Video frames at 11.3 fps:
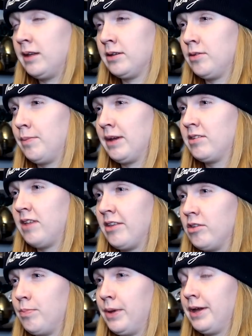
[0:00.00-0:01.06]
That doesn't make
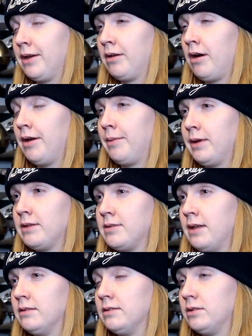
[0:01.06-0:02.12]
sense, but it kind of makes
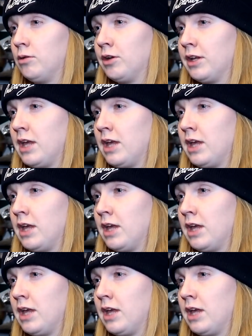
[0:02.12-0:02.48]
sense, so I'm